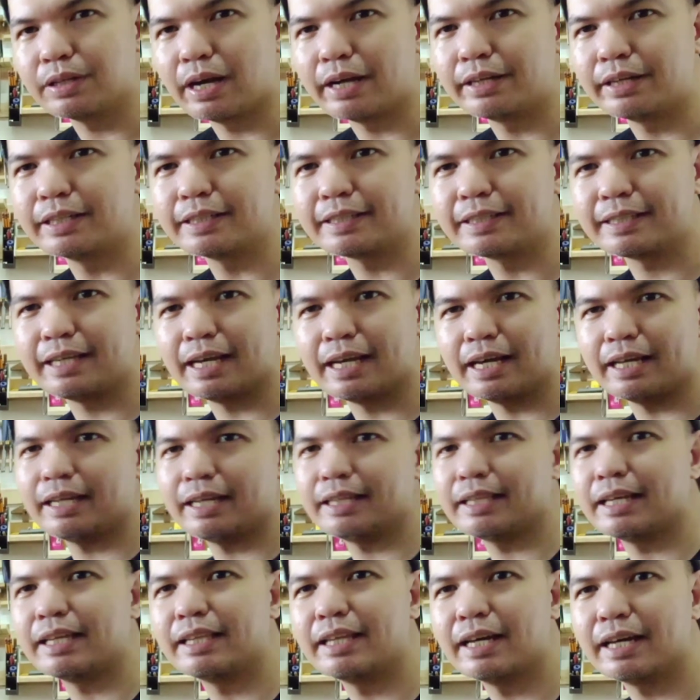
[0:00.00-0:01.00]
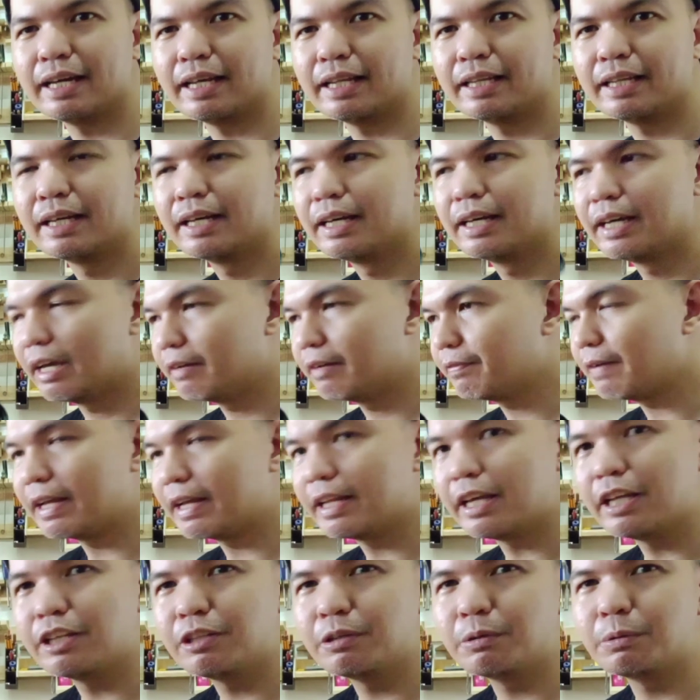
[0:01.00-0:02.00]
I just get it, and then if I
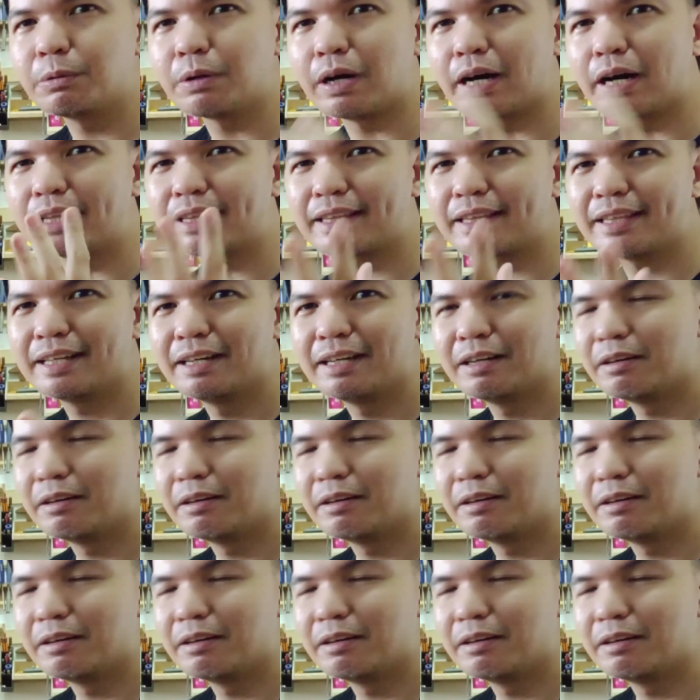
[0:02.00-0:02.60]
need to cut,